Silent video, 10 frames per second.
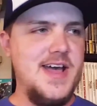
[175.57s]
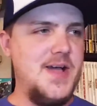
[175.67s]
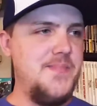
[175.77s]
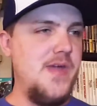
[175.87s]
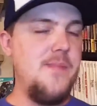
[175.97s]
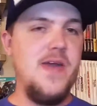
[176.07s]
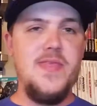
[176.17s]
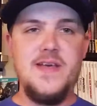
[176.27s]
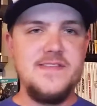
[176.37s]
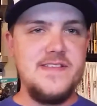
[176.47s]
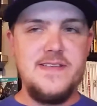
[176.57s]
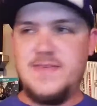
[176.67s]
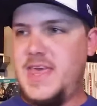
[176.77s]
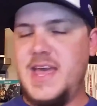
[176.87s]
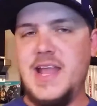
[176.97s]
I met this
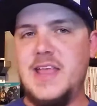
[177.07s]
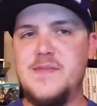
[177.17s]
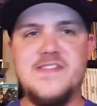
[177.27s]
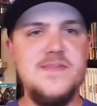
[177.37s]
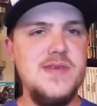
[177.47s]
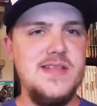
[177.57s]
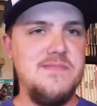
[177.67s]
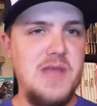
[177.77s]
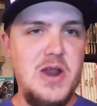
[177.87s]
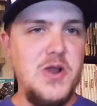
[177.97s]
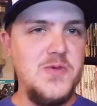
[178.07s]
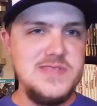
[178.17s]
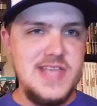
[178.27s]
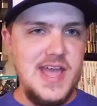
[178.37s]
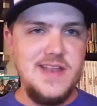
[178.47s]
kid. He must have been, I don't know,
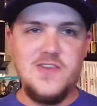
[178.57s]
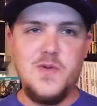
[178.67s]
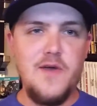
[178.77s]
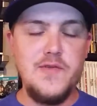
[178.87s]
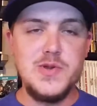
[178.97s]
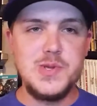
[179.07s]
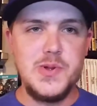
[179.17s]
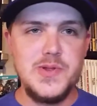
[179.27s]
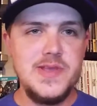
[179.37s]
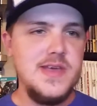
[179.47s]
10 to 12 years old.